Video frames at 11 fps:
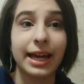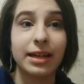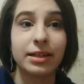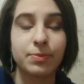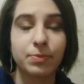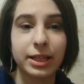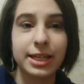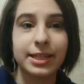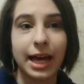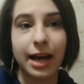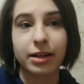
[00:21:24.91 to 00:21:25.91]
and
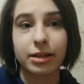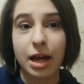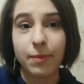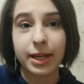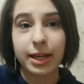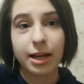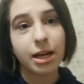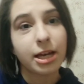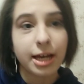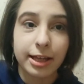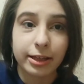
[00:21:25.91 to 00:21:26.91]
please tell me
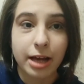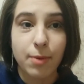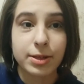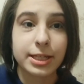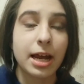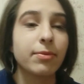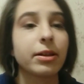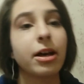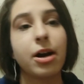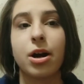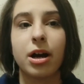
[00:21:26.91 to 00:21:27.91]
in the comments down
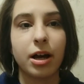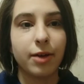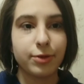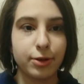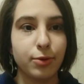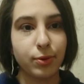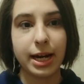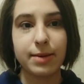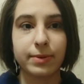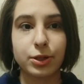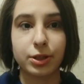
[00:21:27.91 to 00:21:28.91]
below if you were
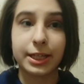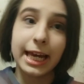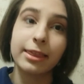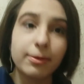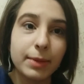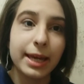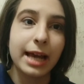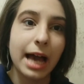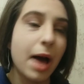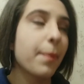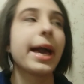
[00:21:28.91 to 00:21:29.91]
able to get the
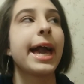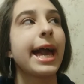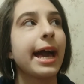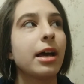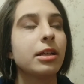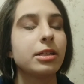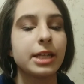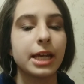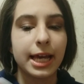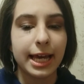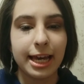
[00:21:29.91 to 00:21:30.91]
makeup, and
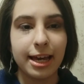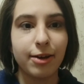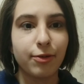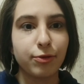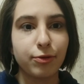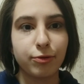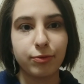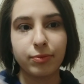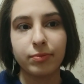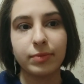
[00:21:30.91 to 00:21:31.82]
if,